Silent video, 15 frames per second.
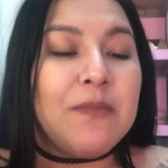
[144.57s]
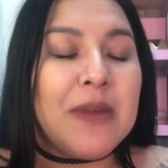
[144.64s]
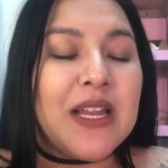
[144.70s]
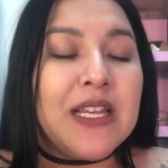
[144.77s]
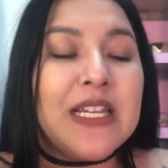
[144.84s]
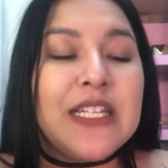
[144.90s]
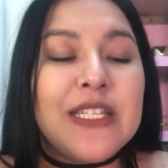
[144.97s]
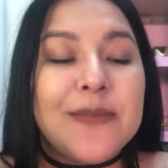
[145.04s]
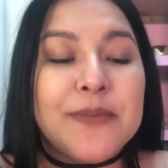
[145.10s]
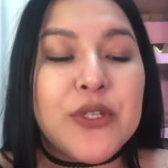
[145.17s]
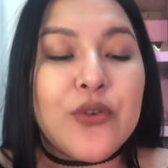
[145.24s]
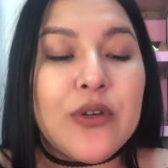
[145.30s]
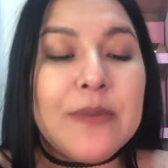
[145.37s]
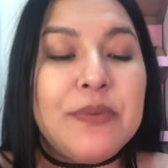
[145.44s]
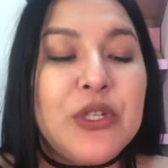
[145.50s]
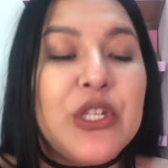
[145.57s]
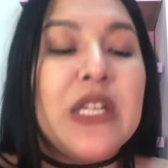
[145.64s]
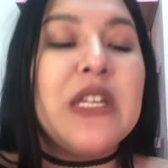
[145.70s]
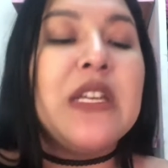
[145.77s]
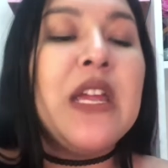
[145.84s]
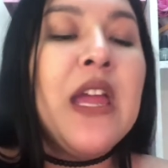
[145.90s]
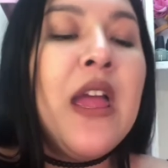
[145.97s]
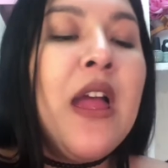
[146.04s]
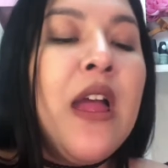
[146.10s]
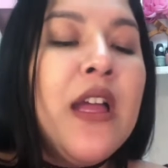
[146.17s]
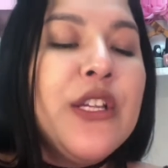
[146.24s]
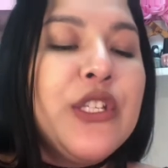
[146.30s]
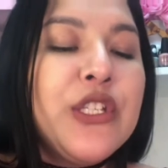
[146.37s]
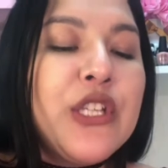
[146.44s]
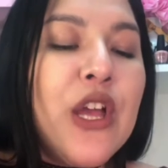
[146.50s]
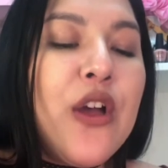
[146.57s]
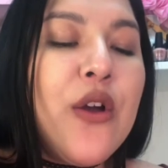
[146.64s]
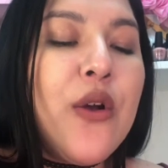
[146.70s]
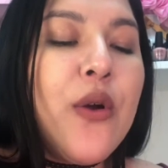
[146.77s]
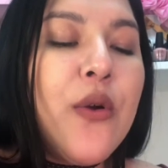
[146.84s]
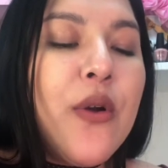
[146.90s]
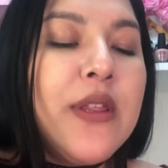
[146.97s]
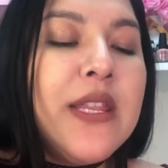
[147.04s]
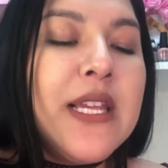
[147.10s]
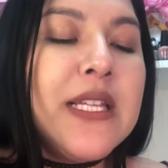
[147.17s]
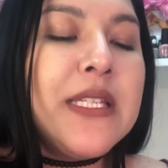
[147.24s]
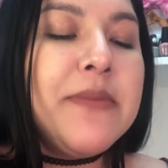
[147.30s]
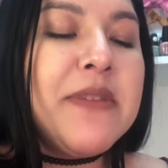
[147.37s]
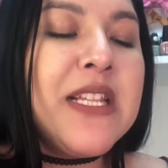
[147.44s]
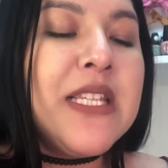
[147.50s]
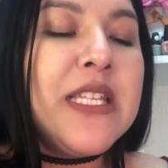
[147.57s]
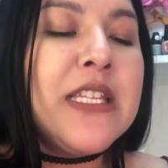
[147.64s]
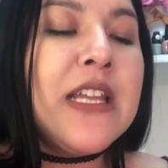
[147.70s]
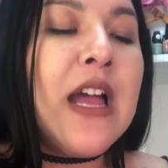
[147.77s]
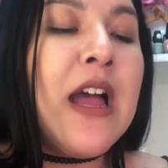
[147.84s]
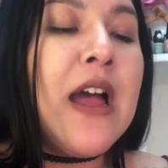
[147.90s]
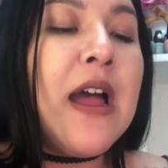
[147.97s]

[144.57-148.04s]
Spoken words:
monthly subscription. So this month's